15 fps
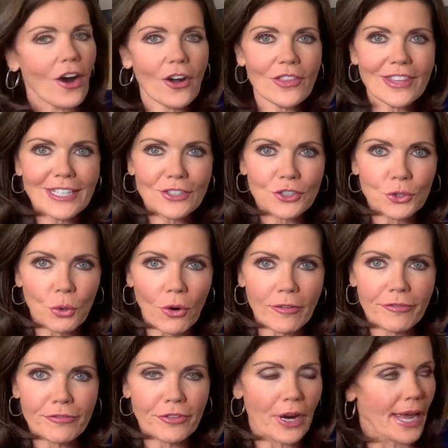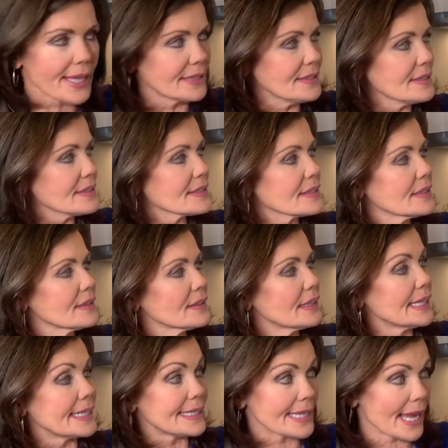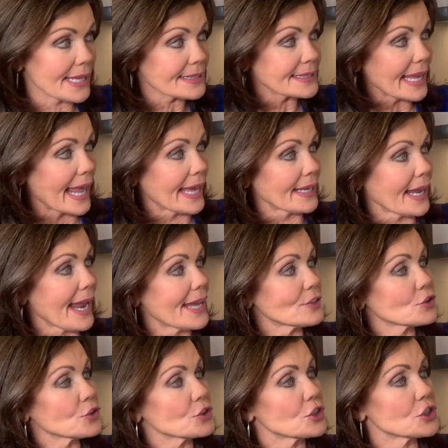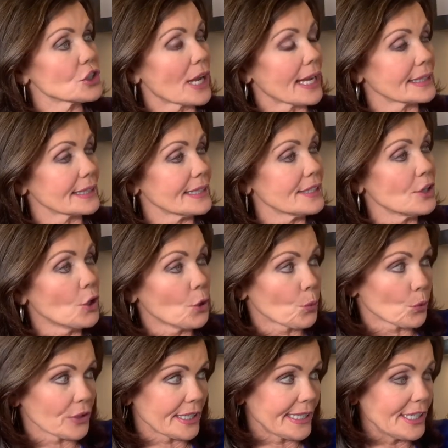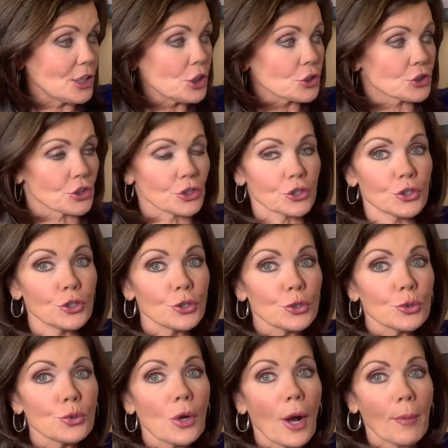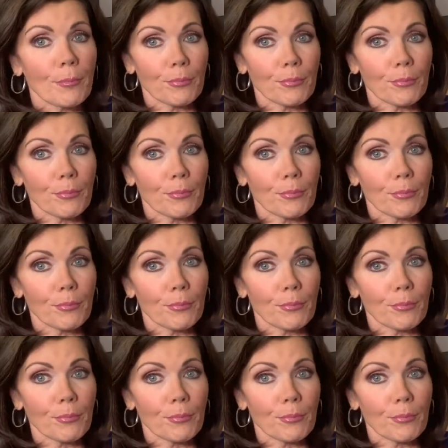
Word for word: Are these your friends? Yes, Anna answered shyly. We're here to do